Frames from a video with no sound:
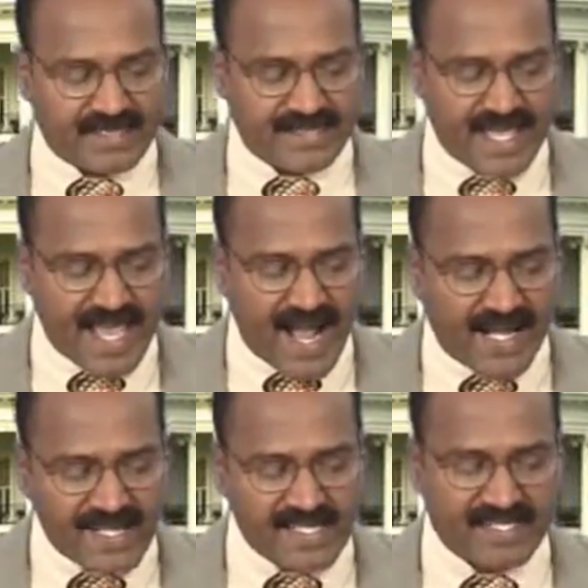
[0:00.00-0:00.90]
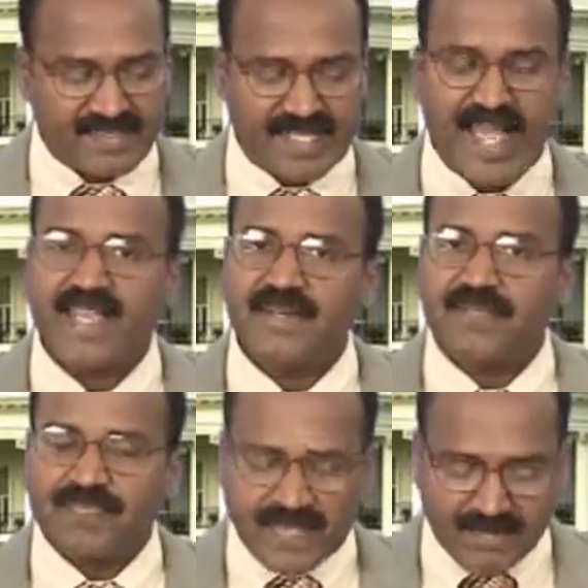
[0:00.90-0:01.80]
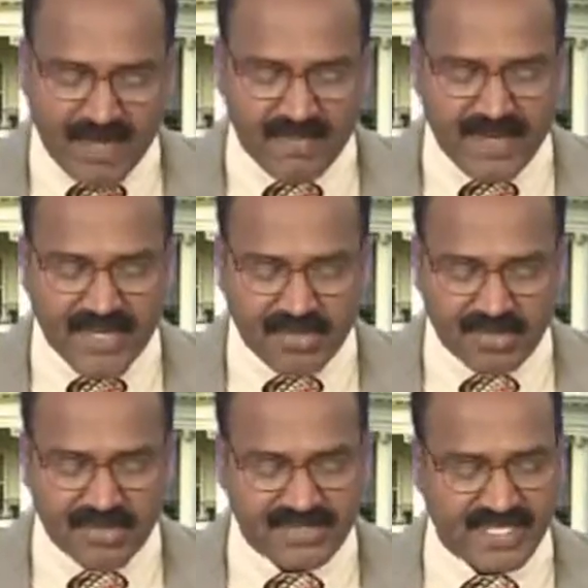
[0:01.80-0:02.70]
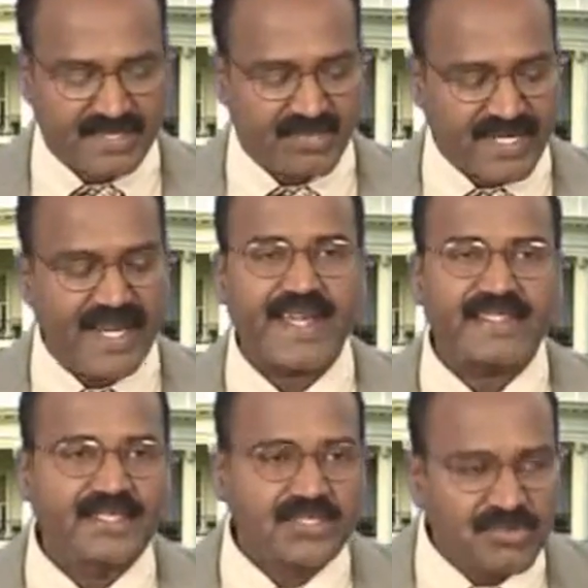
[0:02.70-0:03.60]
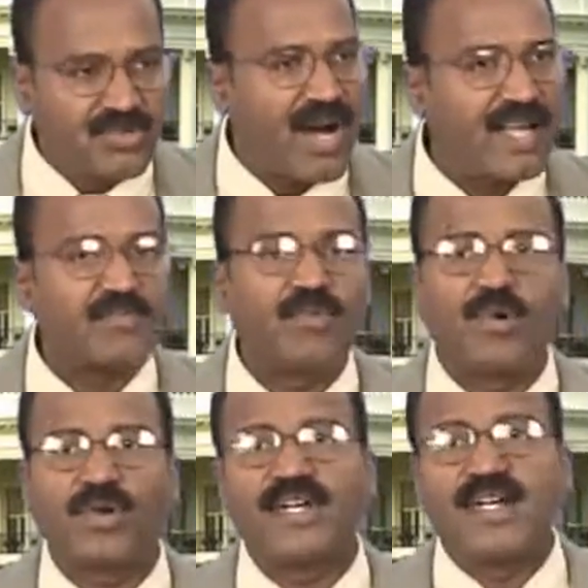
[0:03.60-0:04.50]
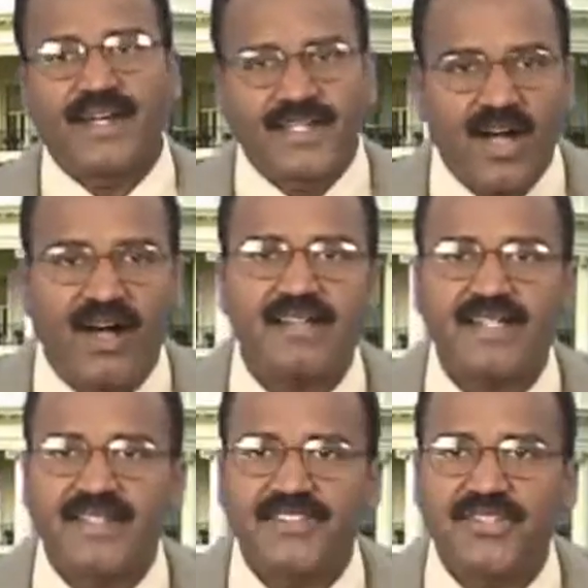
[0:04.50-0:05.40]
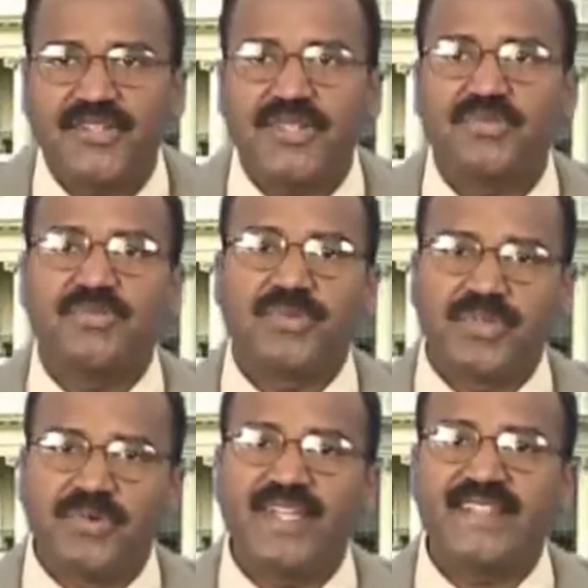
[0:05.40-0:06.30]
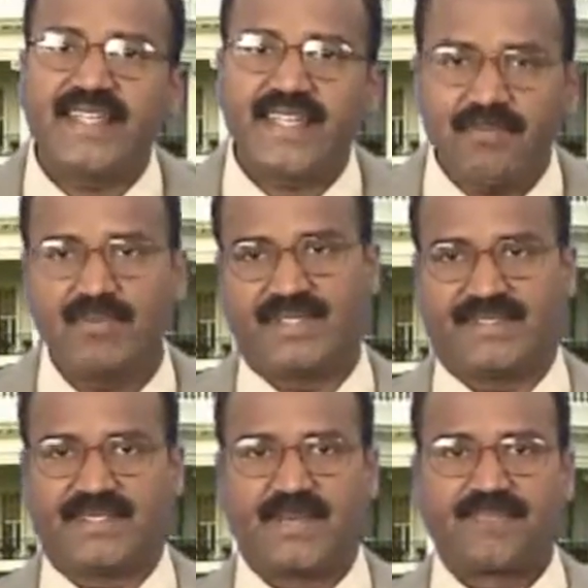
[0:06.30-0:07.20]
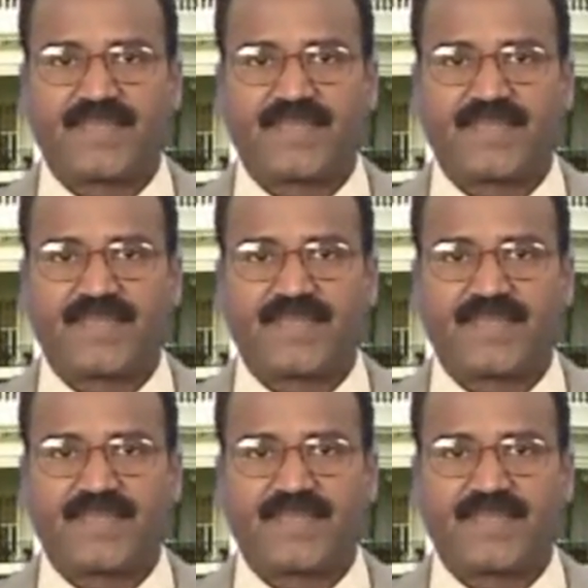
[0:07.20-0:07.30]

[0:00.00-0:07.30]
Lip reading: The addition sign may be used to connect 2 or more non-consecutive UDC numbers.